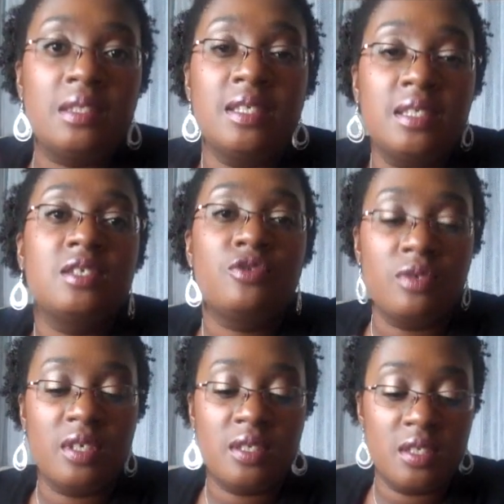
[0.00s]
this is
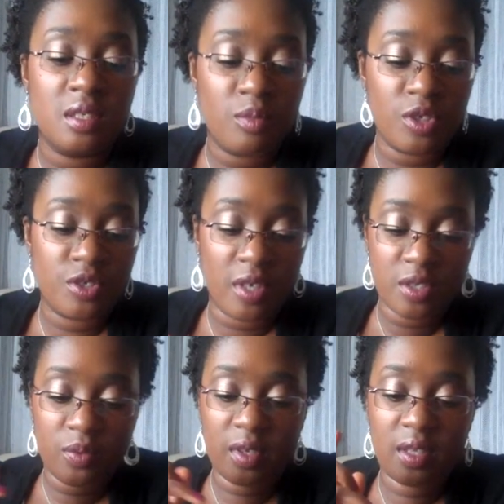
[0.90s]
truly a tinted
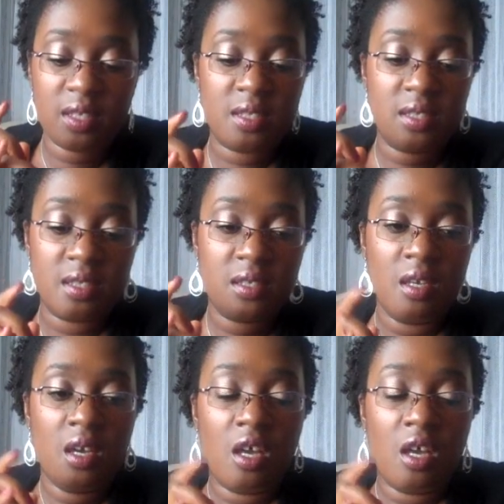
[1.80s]
moisturizer, where this is